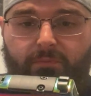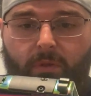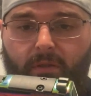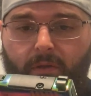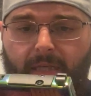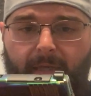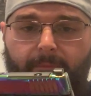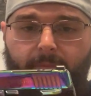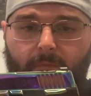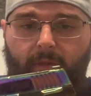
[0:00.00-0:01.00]
one to look
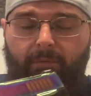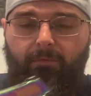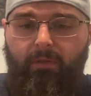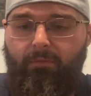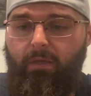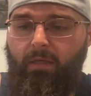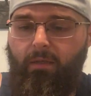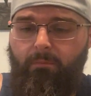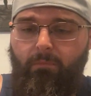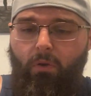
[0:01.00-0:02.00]
at. Definitely.
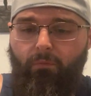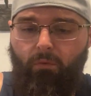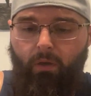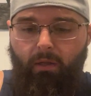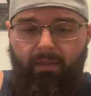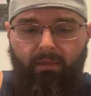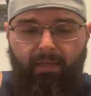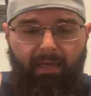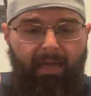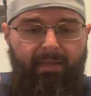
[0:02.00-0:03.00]
Overall, I think
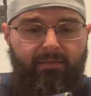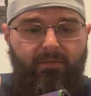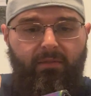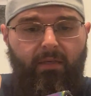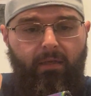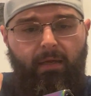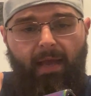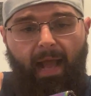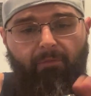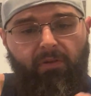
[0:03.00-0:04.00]
it has
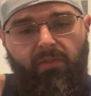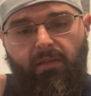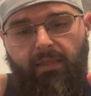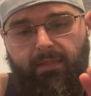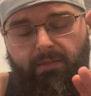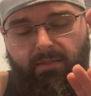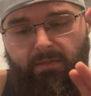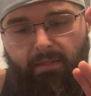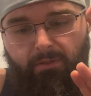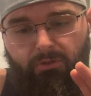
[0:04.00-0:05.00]
everything that the
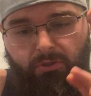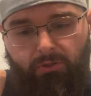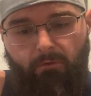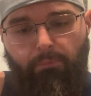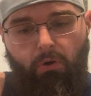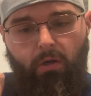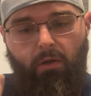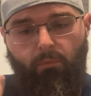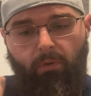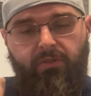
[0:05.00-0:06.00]
SIG should put
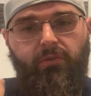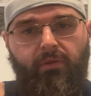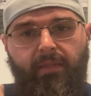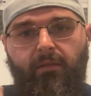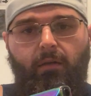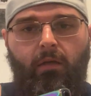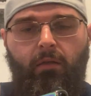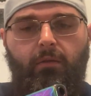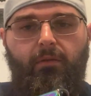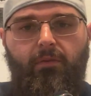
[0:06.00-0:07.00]
originally
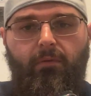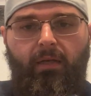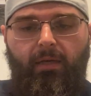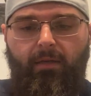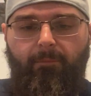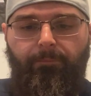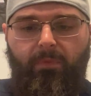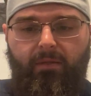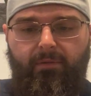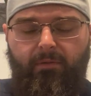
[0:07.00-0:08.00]
on
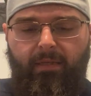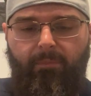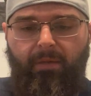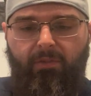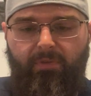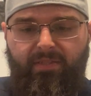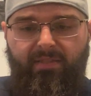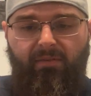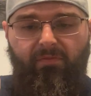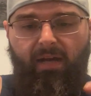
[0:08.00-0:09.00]
the
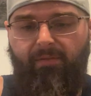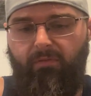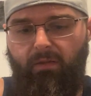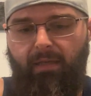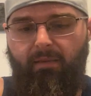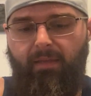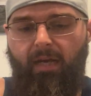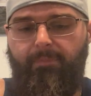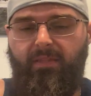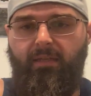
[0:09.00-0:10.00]
P365, like the
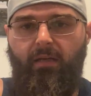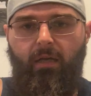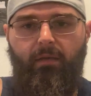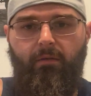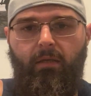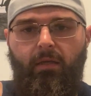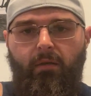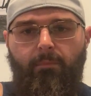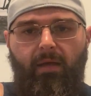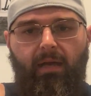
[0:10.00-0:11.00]
optic cut
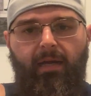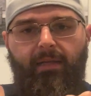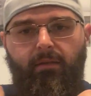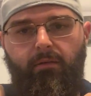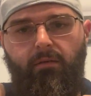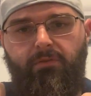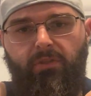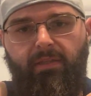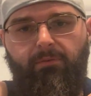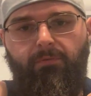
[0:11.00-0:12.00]

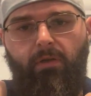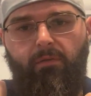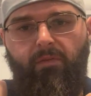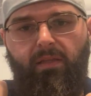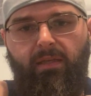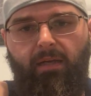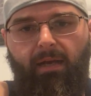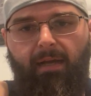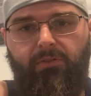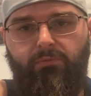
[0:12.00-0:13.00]
in front of the
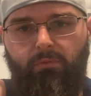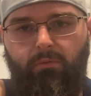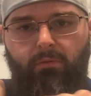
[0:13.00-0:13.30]
actual